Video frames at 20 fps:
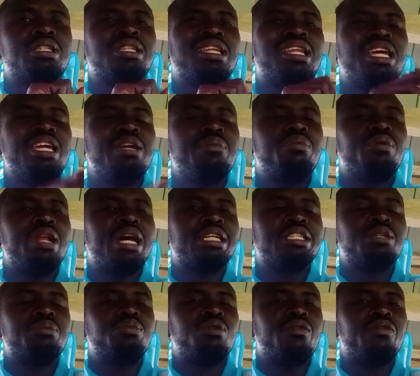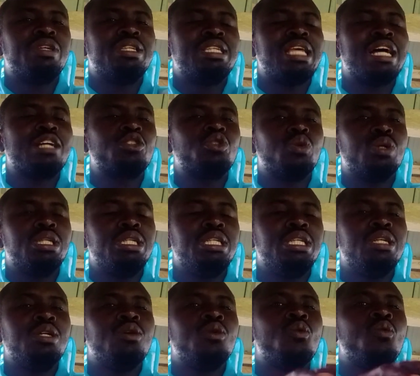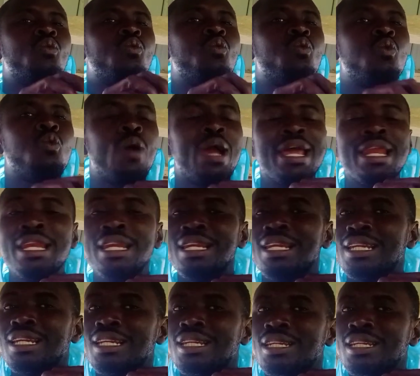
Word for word: The laying production profit is actually when